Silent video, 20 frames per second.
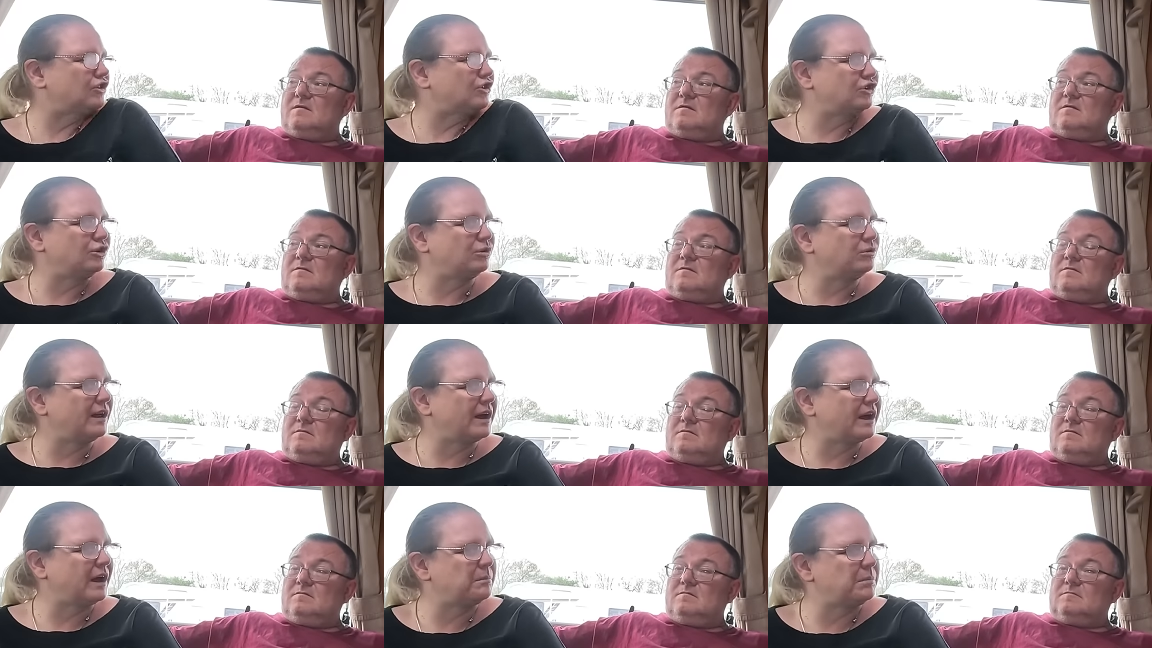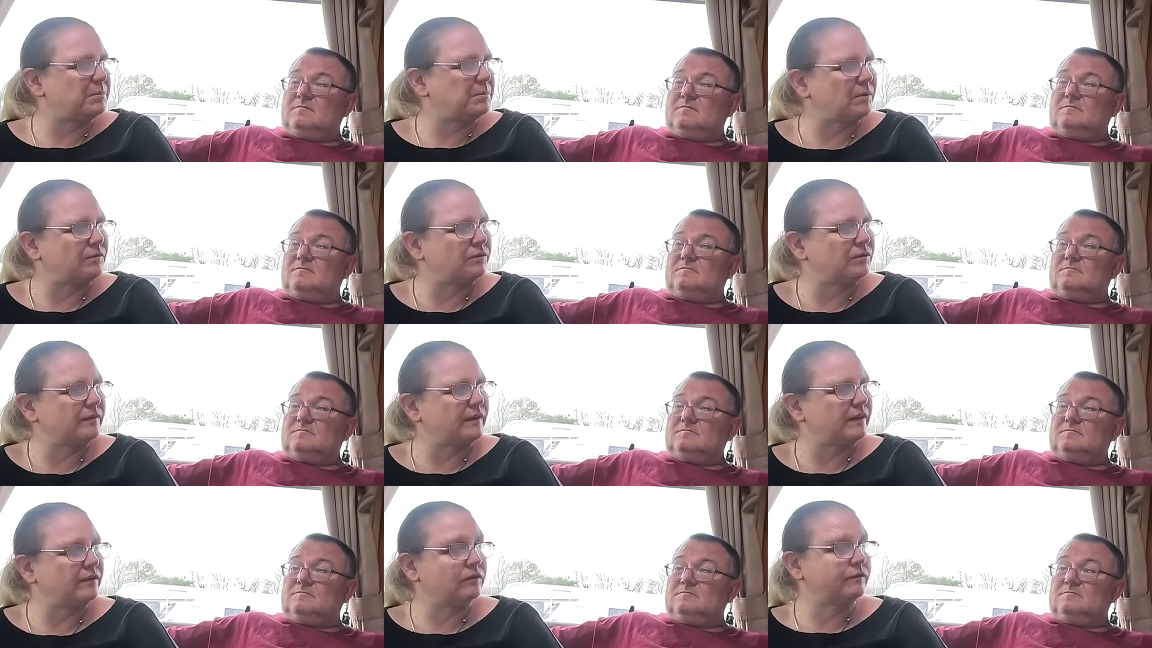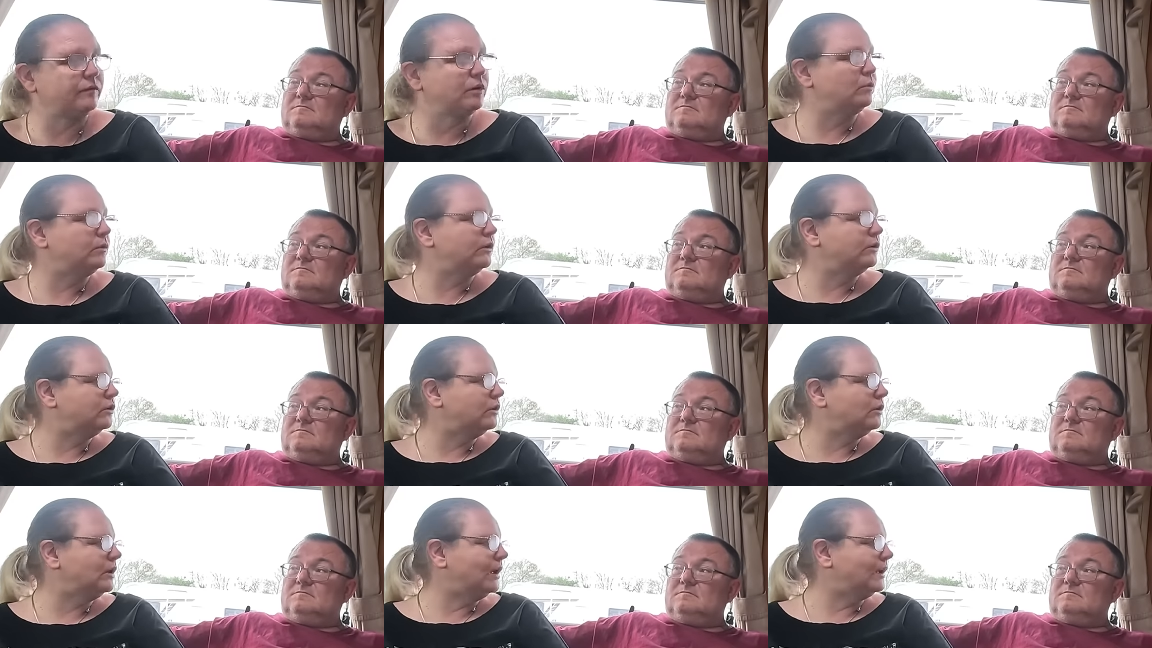Speaker 1: don't do that. Can't be bothered with it. There's a few that
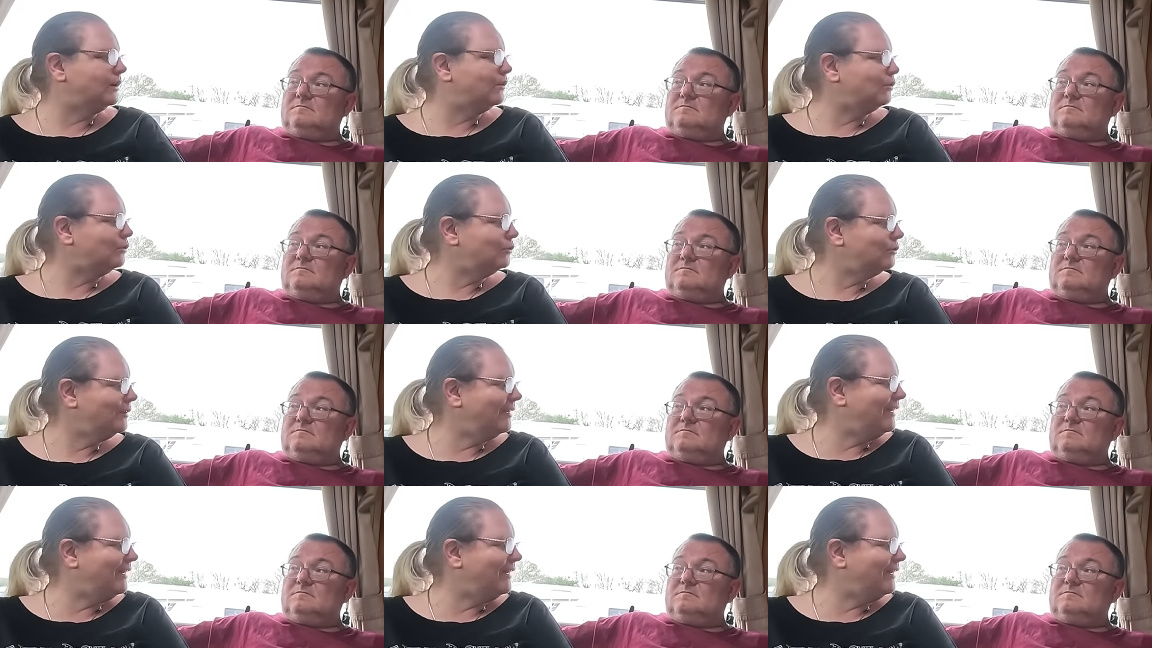don't like us.